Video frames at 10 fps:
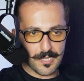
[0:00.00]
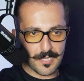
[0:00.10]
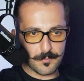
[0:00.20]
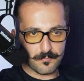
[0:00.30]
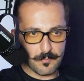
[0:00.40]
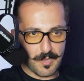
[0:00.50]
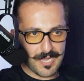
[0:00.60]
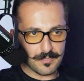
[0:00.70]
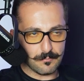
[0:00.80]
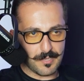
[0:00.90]
my
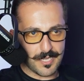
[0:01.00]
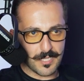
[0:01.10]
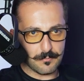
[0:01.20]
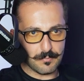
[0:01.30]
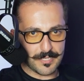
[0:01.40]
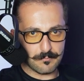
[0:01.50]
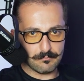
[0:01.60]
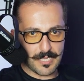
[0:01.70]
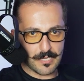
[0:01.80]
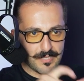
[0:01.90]
my my like
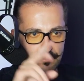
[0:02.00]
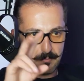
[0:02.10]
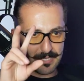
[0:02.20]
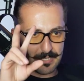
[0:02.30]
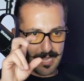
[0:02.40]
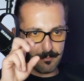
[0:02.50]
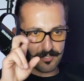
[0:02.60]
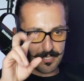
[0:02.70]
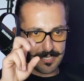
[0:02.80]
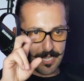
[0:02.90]
kind of like my
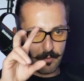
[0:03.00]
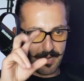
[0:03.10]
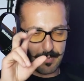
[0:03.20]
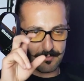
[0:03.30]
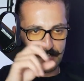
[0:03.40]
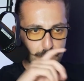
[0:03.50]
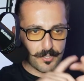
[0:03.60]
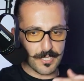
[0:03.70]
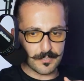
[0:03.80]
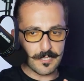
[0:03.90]
Amazon account, my Amazon
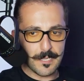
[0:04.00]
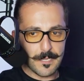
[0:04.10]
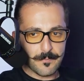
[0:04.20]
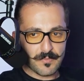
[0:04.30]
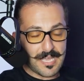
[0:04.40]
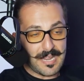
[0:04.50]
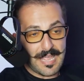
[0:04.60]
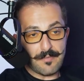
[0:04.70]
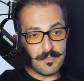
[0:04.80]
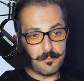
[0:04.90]
brand, and
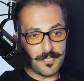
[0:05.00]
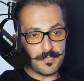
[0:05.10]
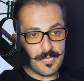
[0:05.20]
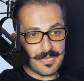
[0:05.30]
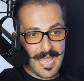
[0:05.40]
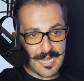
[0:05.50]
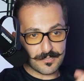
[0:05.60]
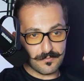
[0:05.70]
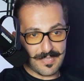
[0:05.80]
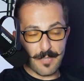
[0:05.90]
I haven't been an
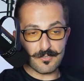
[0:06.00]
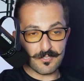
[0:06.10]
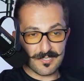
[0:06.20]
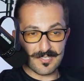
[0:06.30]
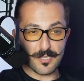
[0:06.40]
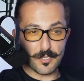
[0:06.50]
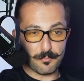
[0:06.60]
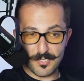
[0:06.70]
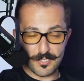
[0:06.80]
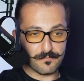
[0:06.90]
active Amazon seller
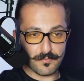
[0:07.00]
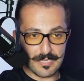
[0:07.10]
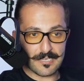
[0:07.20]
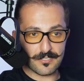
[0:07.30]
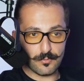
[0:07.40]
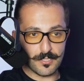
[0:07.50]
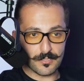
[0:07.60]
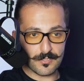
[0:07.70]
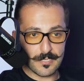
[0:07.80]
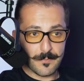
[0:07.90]
personally for the last two
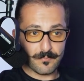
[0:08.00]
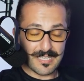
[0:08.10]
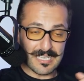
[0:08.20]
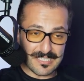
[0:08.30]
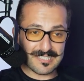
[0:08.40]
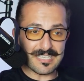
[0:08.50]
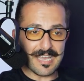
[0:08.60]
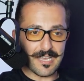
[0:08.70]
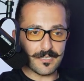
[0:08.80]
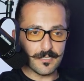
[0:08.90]
years.
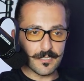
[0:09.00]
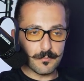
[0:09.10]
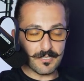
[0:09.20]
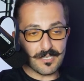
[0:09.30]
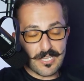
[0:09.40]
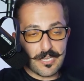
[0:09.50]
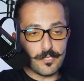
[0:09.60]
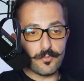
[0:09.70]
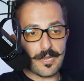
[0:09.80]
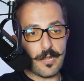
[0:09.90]
Instead, because I
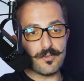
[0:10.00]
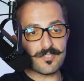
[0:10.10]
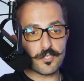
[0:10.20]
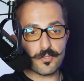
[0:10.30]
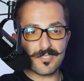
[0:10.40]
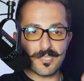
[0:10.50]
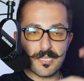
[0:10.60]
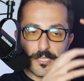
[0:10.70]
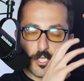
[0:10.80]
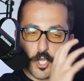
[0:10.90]
knew that I was
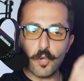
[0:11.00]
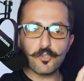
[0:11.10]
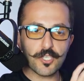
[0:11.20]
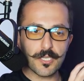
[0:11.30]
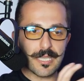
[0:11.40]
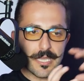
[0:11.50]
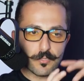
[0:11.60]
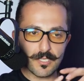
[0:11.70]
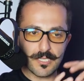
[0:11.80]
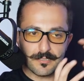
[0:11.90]
interested in the coaching
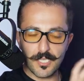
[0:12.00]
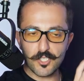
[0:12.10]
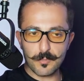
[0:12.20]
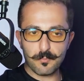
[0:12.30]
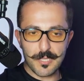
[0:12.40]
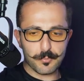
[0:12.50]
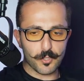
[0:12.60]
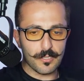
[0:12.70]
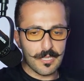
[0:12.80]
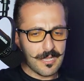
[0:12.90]
and really teaching
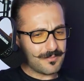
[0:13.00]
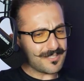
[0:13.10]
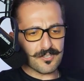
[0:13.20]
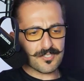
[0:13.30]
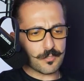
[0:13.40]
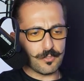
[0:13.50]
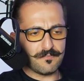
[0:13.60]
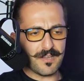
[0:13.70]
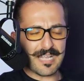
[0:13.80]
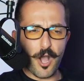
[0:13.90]
people. Then I was like,
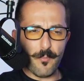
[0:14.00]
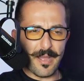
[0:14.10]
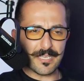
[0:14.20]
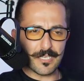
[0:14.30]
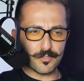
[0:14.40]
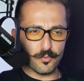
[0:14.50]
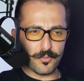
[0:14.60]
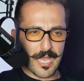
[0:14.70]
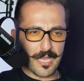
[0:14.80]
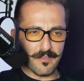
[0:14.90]
well, fuck, how am I going to
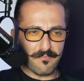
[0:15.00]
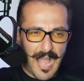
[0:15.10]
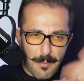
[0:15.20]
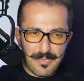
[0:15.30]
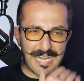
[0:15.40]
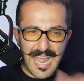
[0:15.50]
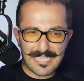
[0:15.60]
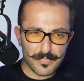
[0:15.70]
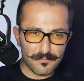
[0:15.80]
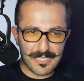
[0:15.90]
do that if I'm not
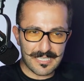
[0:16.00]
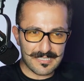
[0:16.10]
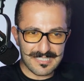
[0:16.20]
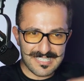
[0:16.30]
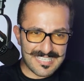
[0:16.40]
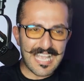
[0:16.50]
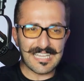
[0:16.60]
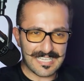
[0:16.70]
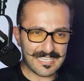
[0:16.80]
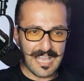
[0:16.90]
actively
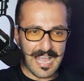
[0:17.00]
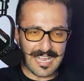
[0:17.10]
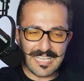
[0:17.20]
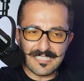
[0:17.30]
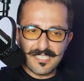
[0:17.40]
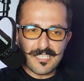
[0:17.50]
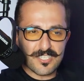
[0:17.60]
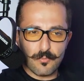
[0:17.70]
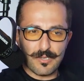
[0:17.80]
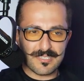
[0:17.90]
selling? Yeah. I can't teach
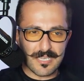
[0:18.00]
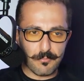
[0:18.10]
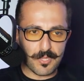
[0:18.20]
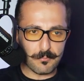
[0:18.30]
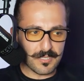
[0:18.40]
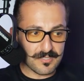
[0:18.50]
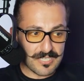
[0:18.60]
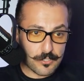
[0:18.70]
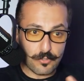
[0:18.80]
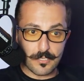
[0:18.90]
someone something
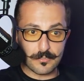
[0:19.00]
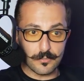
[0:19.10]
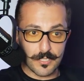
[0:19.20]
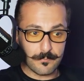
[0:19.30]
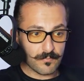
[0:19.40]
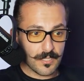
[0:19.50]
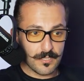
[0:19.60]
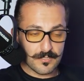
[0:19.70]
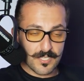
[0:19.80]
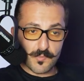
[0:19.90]
because I try to do it.
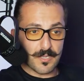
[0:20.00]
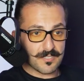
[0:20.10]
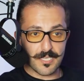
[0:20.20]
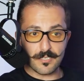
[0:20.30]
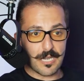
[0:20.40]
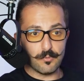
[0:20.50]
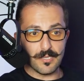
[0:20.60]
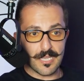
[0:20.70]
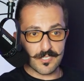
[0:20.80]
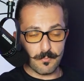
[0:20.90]
Six months later, I
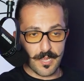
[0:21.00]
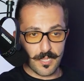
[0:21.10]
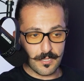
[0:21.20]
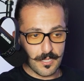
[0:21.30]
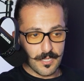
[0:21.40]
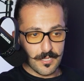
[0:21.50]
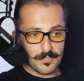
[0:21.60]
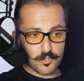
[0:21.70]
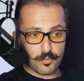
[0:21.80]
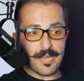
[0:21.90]
realized my
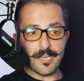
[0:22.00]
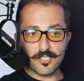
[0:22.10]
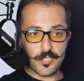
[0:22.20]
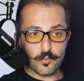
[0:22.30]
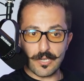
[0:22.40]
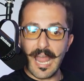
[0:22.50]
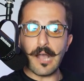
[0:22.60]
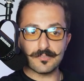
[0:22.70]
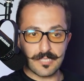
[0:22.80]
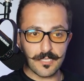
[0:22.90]
strategies were
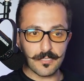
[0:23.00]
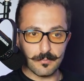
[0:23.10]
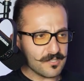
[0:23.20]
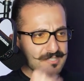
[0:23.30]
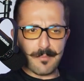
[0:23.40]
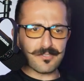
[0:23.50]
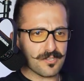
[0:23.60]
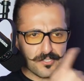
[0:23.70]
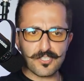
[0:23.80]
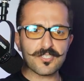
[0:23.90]
outdated because
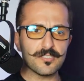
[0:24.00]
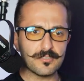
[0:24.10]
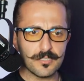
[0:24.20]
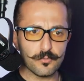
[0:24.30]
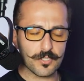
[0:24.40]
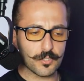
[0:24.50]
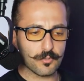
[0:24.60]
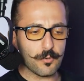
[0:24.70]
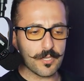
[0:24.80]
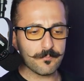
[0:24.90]
Amazon is just continuously
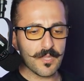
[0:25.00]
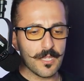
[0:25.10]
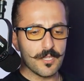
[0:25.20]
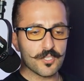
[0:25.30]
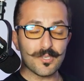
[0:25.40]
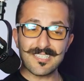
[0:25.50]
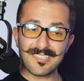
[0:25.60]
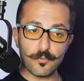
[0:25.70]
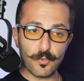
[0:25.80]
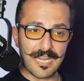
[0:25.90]
growing. So
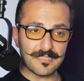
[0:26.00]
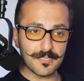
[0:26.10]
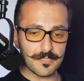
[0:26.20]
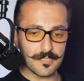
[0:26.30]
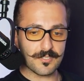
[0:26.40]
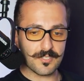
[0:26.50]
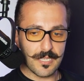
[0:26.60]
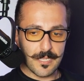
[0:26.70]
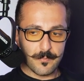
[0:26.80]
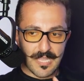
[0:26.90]
instead, what I did is
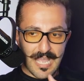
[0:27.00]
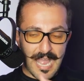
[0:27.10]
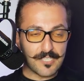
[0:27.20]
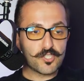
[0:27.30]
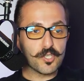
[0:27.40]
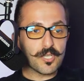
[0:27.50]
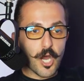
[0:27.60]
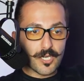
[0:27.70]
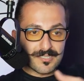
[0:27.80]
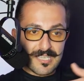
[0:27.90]
I took
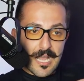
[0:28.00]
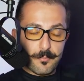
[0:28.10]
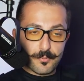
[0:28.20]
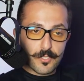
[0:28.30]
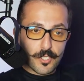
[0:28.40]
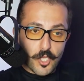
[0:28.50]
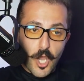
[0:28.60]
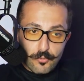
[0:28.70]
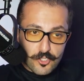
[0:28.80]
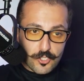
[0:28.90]
our top
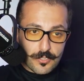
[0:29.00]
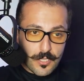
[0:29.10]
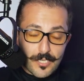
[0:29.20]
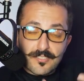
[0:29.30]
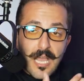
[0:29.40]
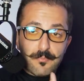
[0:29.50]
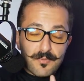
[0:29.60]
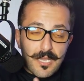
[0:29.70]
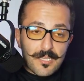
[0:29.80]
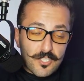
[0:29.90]
coach, our top
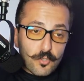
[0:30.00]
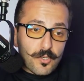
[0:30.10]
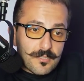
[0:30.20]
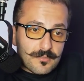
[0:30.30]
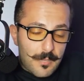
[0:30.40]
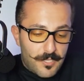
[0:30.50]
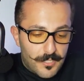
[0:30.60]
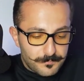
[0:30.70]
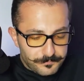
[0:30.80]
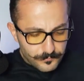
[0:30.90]
uh, student, I
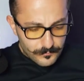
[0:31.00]
mean,